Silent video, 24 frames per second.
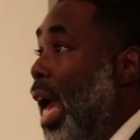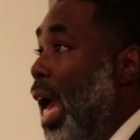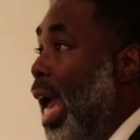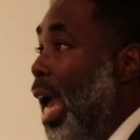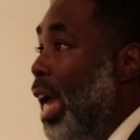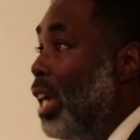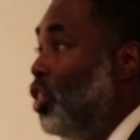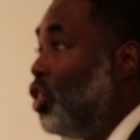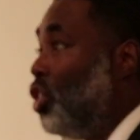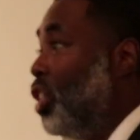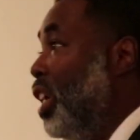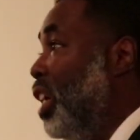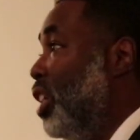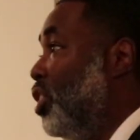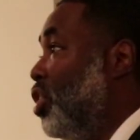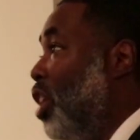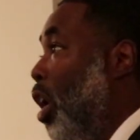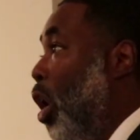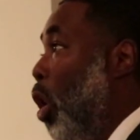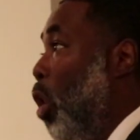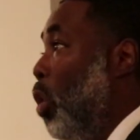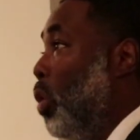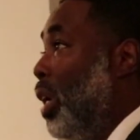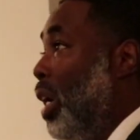and she had
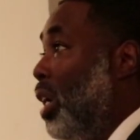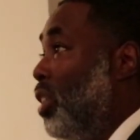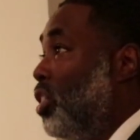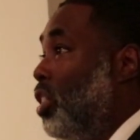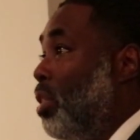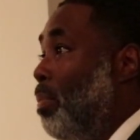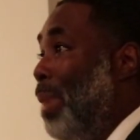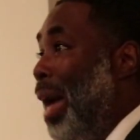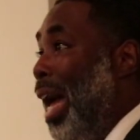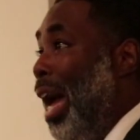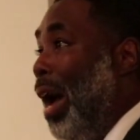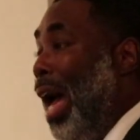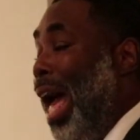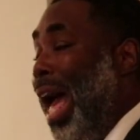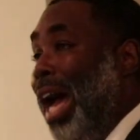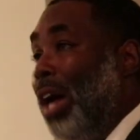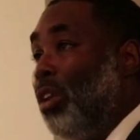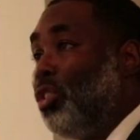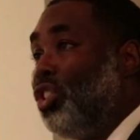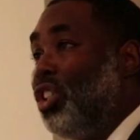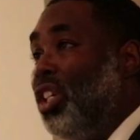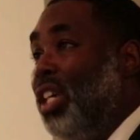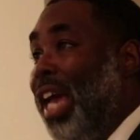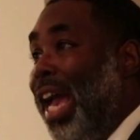told us about
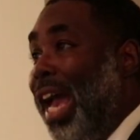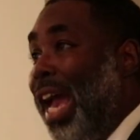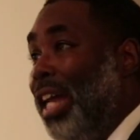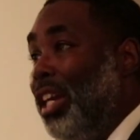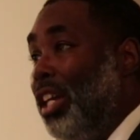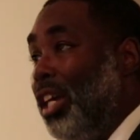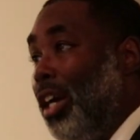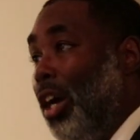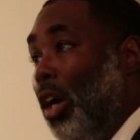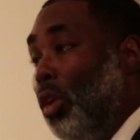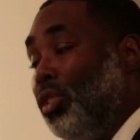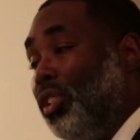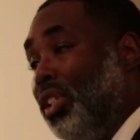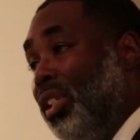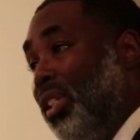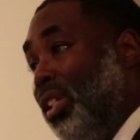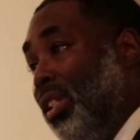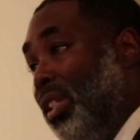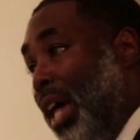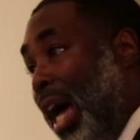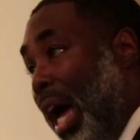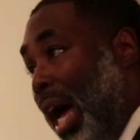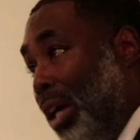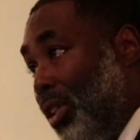how she had to go to
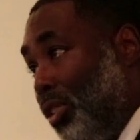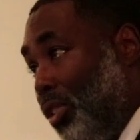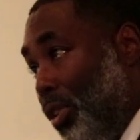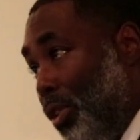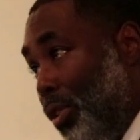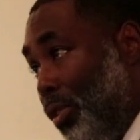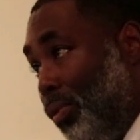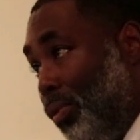the doctor.